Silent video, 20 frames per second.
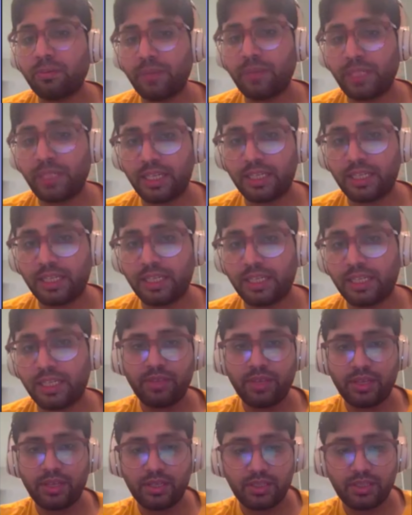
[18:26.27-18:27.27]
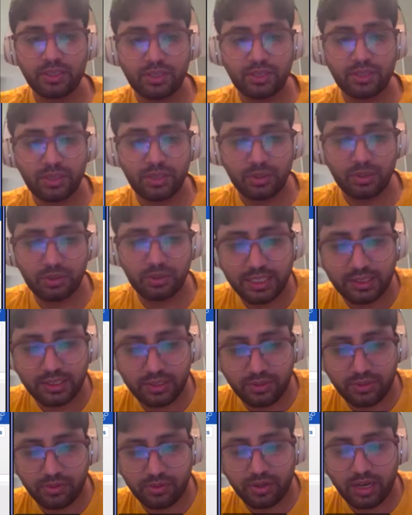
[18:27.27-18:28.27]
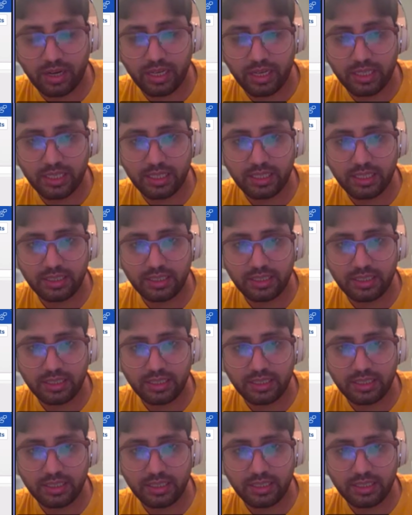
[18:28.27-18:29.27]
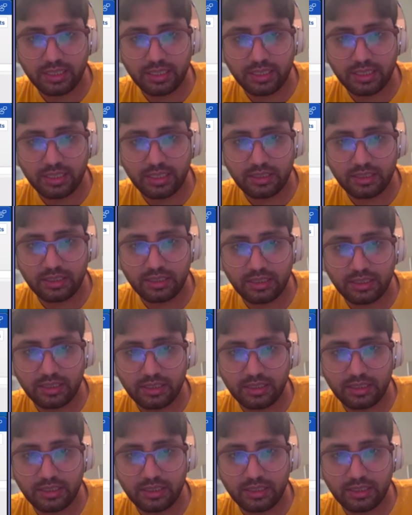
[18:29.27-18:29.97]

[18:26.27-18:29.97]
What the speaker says: it is non-repetitive. So let's try this.